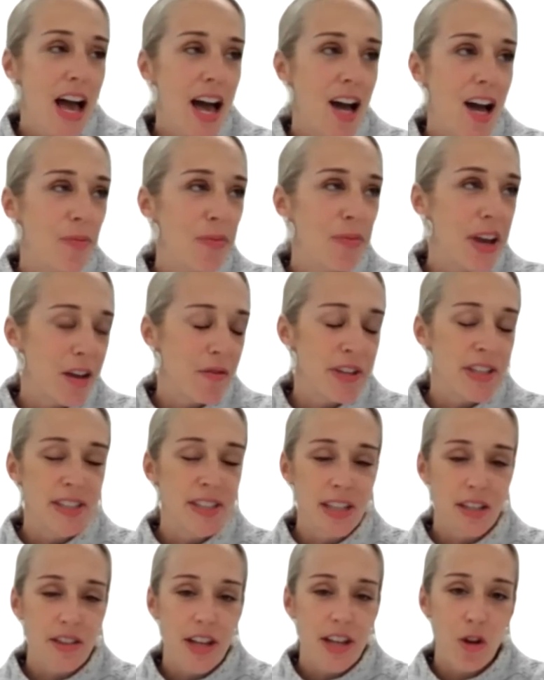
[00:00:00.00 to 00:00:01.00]
Um, having
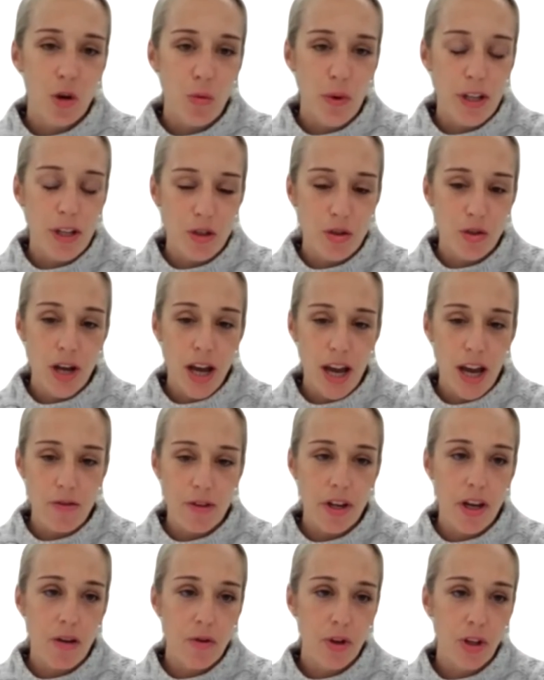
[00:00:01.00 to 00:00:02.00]
said that, though, we do have
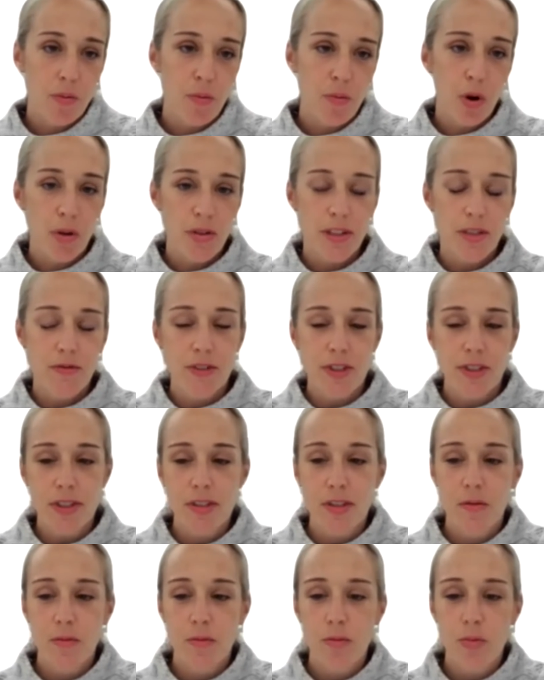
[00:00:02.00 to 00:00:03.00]
a, a really positive
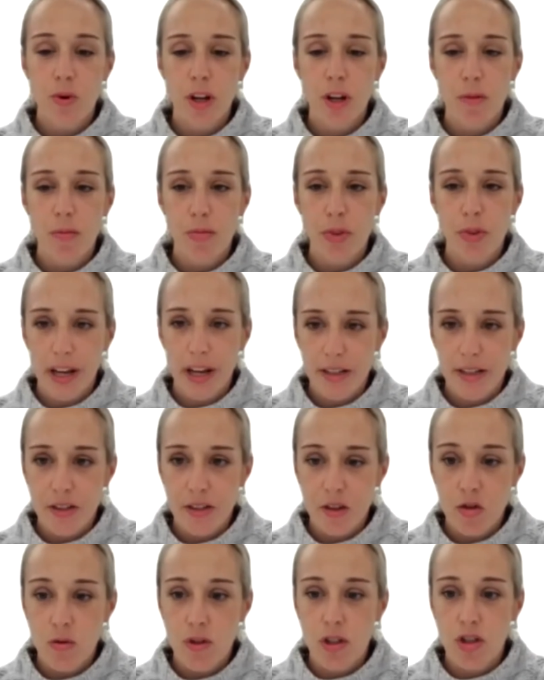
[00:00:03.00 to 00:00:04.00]
system put in
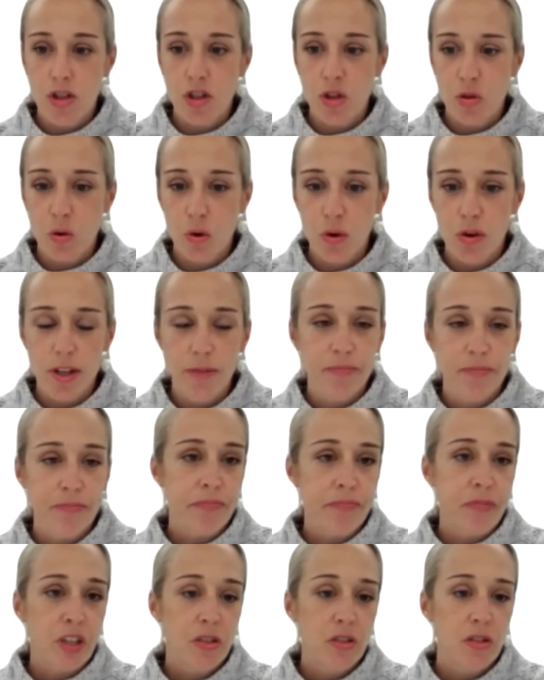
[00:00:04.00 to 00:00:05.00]
place to ensure that
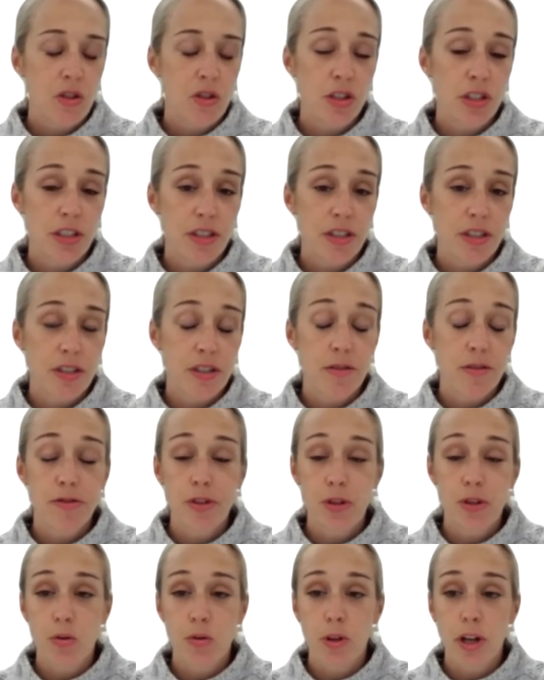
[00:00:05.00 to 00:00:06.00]
students
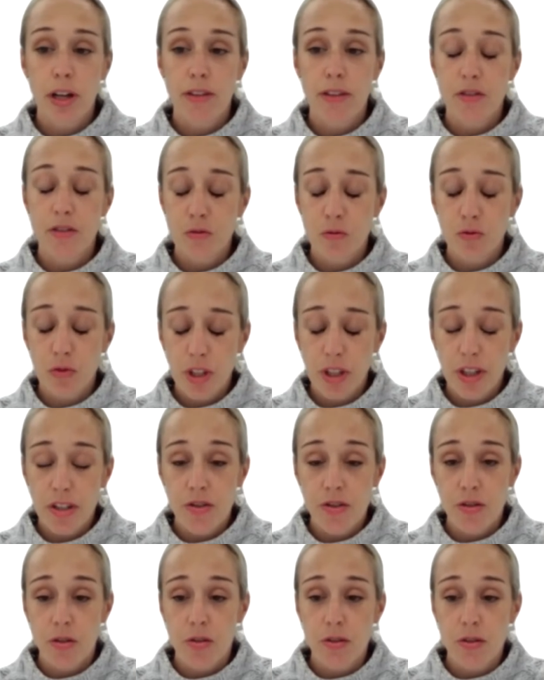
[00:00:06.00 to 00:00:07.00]
feel a really
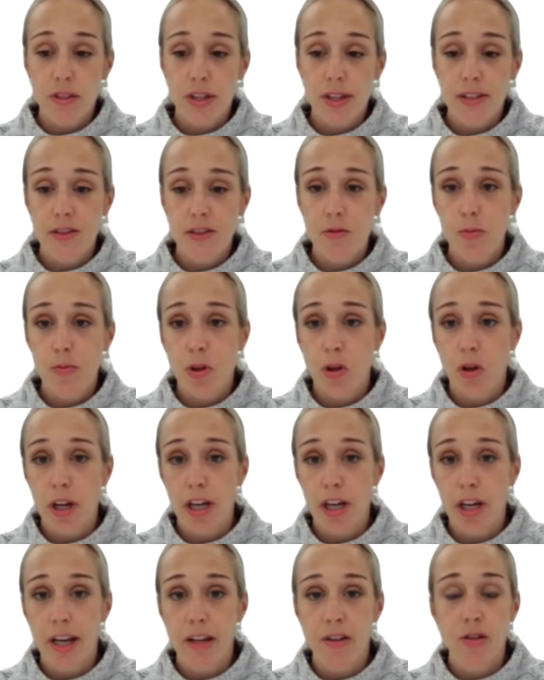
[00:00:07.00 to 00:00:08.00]
strong sense of
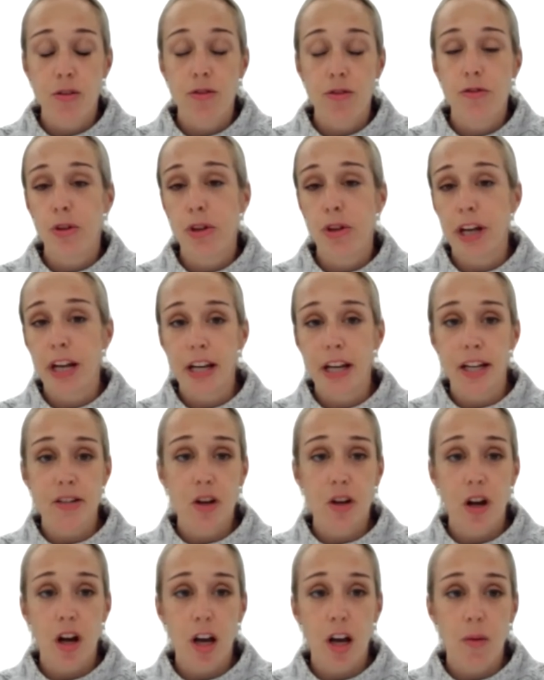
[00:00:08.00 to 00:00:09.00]
belonging and don't feel at any
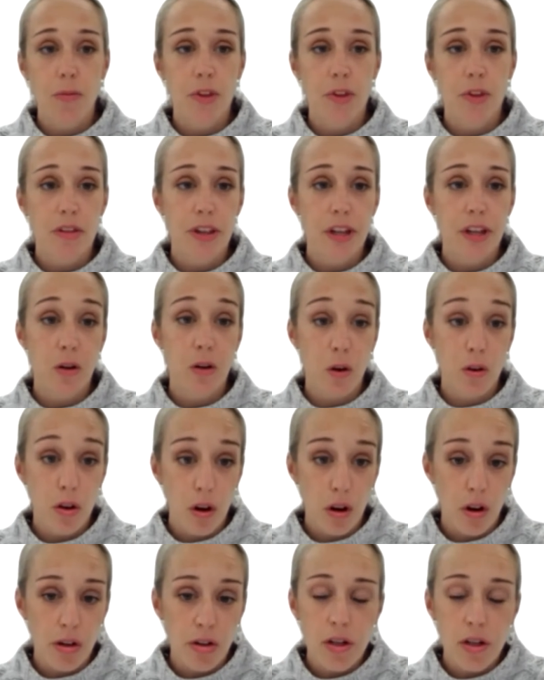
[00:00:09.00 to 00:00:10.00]
time that they're not
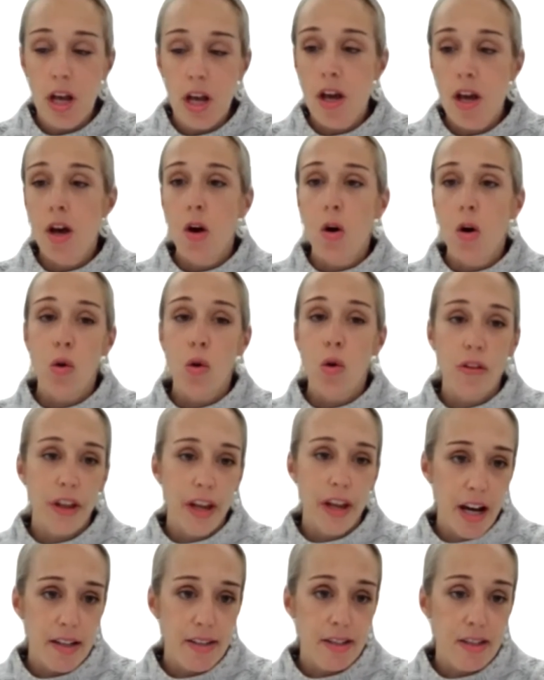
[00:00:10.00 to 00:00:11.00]
known or that
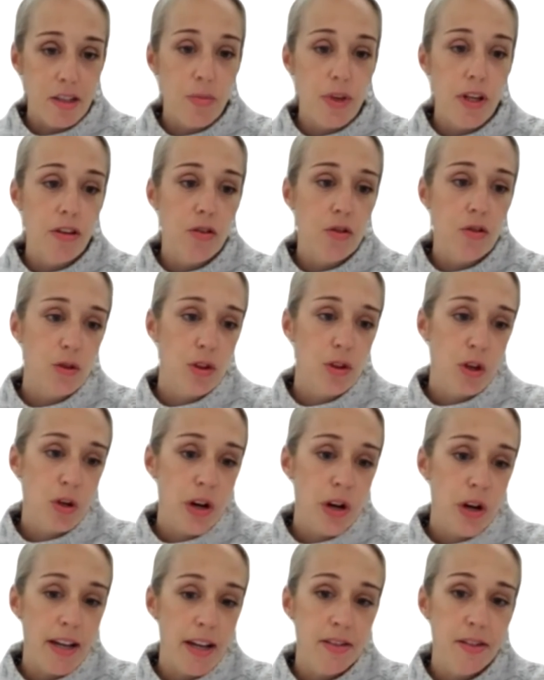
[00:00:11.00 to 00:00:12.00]
they are slipping through the
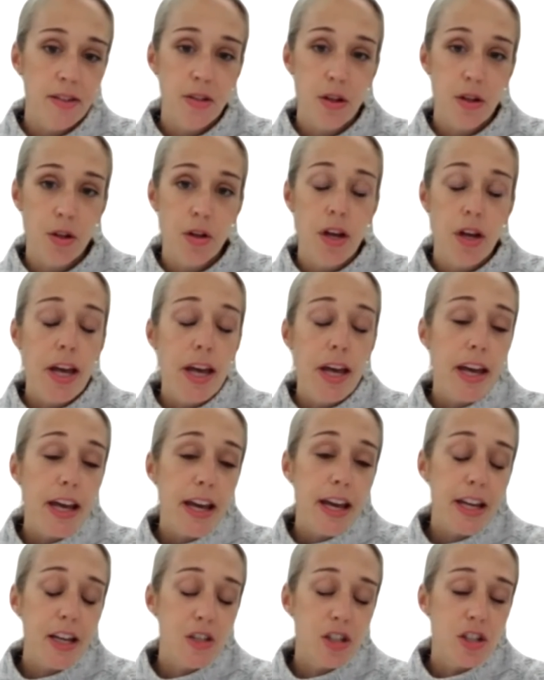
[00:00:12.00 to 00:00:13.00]
cracks. So
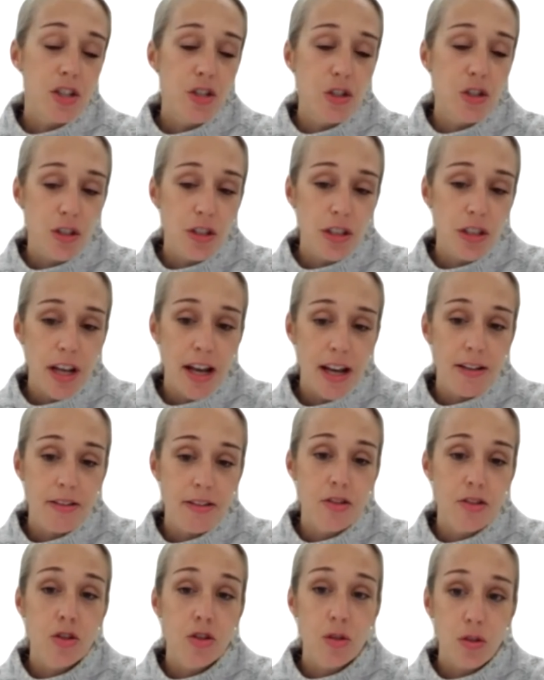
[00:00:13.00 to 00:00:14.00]
each student
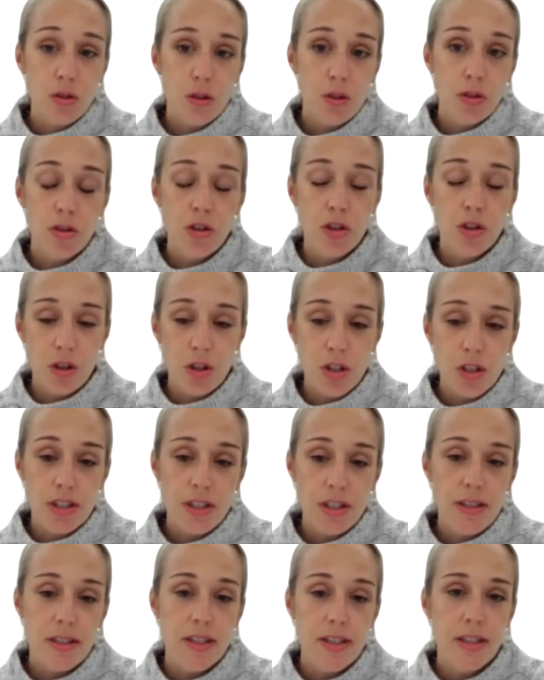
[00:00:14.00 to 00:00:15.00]
has two
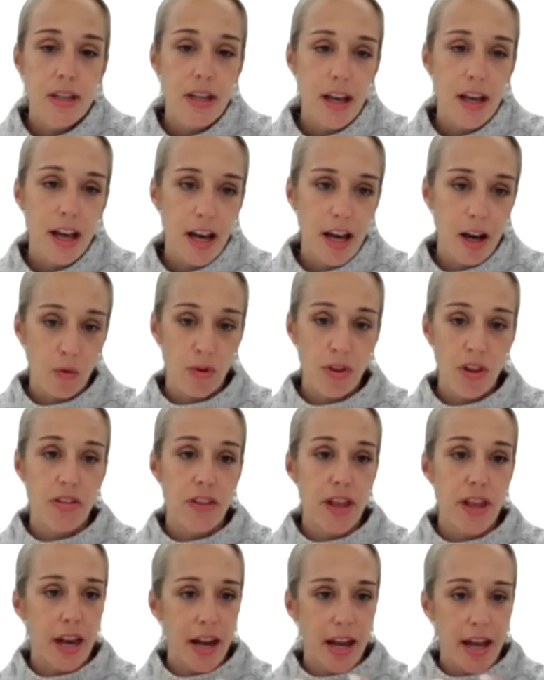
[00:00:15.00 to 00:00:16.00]
tutors uh,
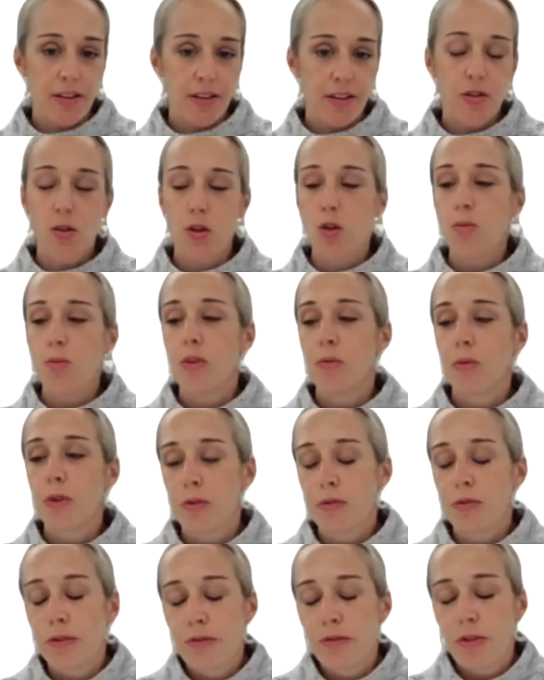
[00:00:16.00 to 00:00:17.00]
within that house group that we
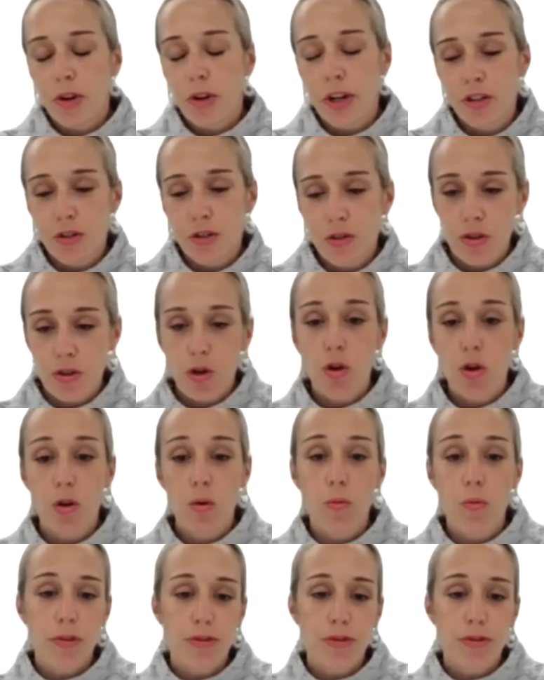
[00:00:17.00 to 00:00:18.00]
were referring to
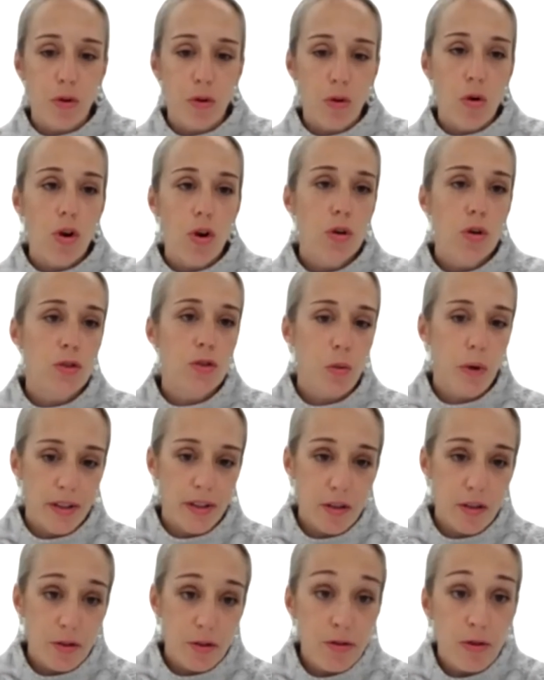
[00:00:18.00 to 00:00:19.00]
before, who's
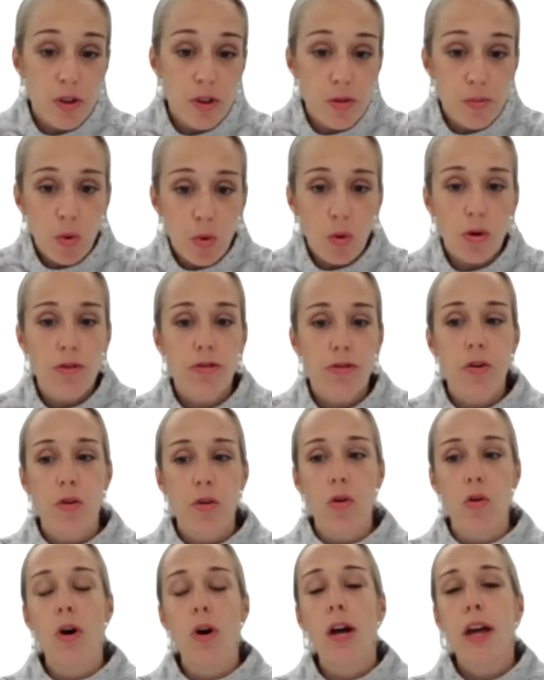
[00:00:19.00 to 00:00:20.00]
always the first port of
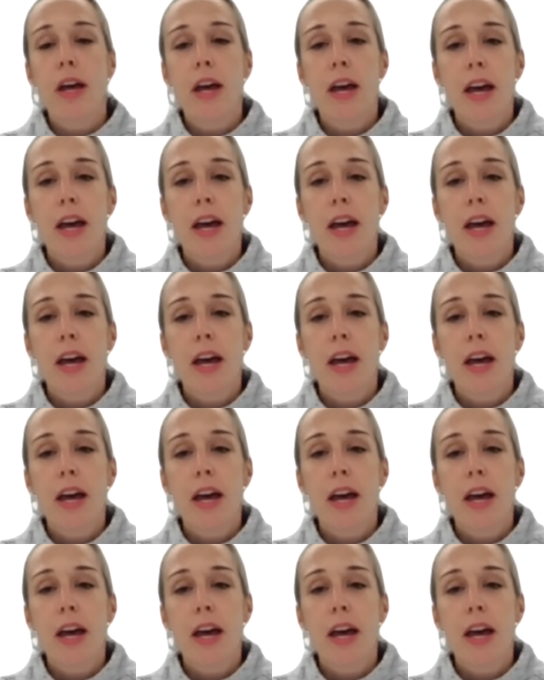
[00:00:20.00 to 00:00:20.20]
call.